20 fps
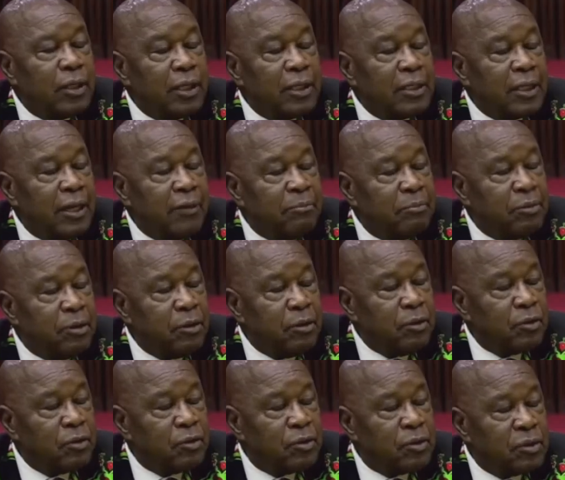enter a
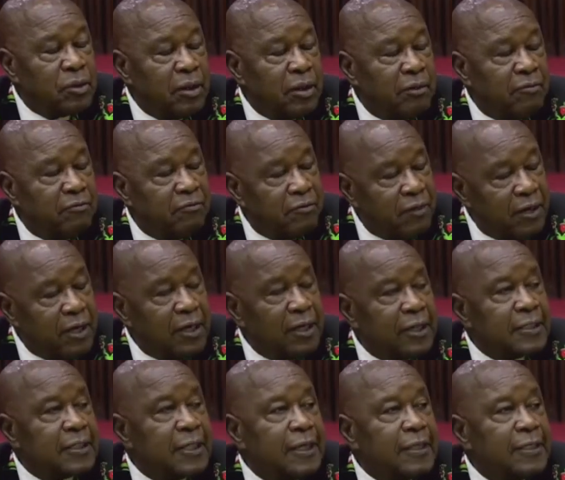period, a very
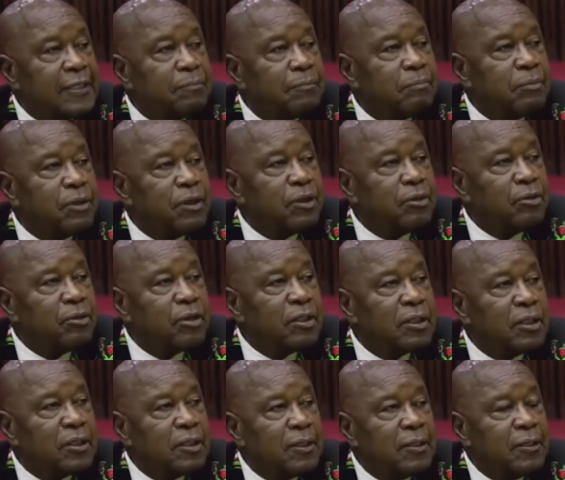exciting period
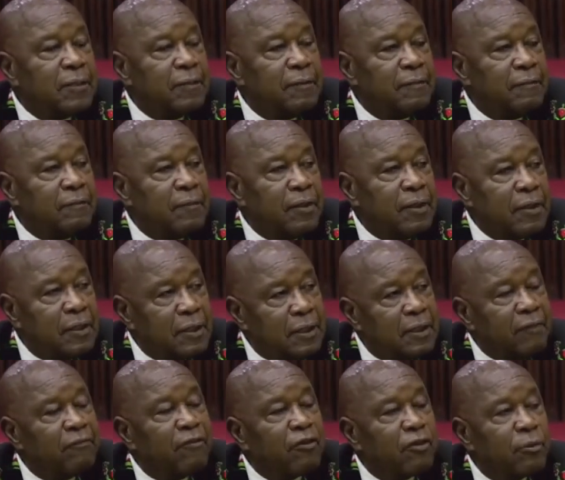in the
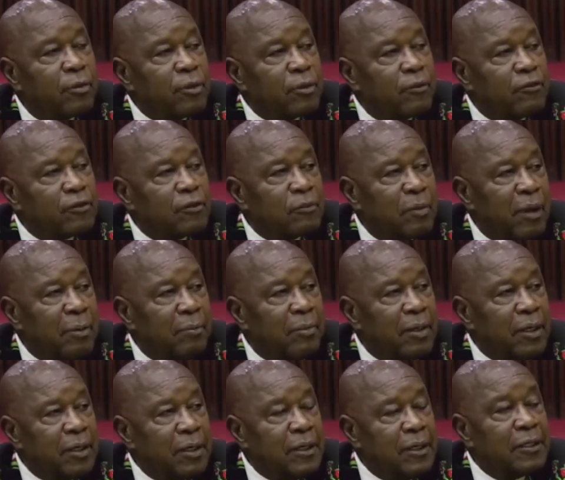development of
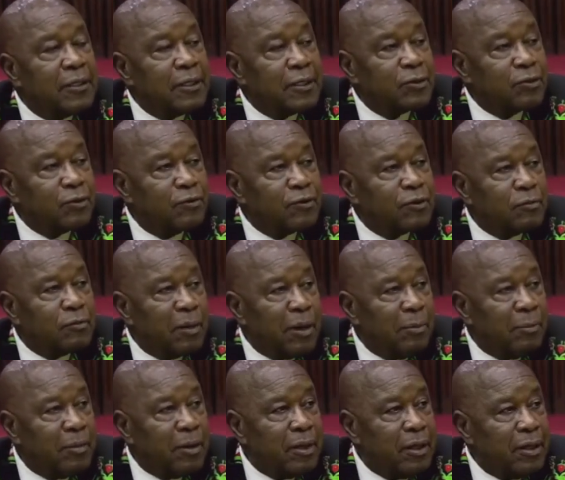Zimbabwe. In the history of
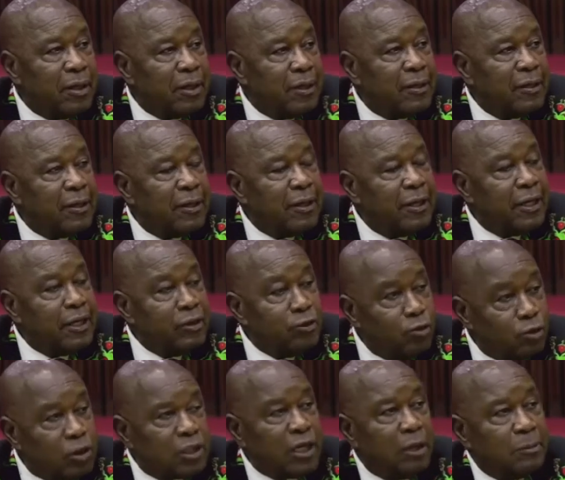Zimbabwe, a
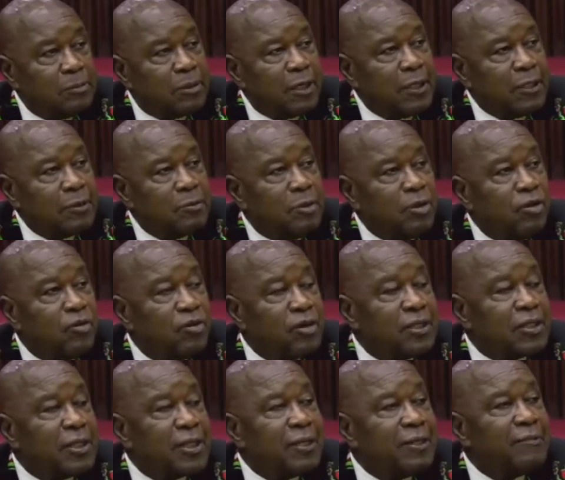new chapter has been
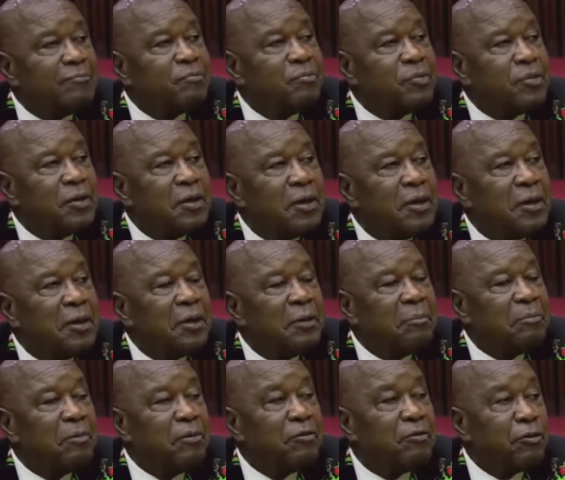written
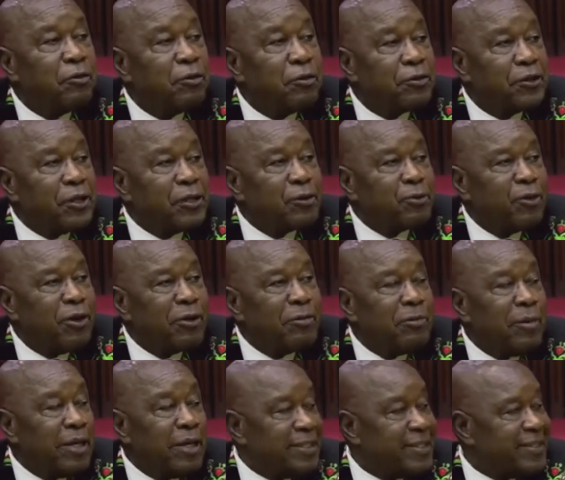before 31
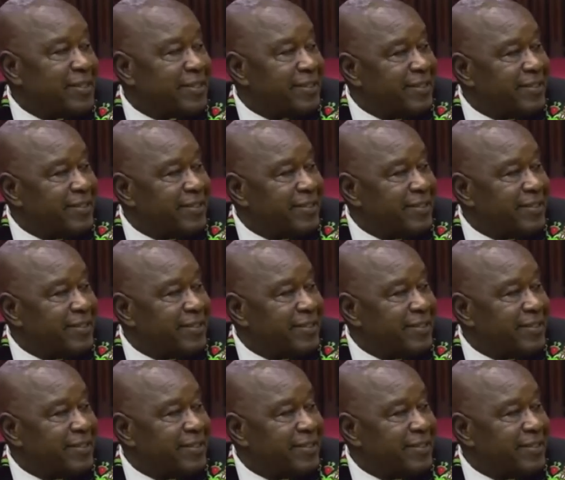March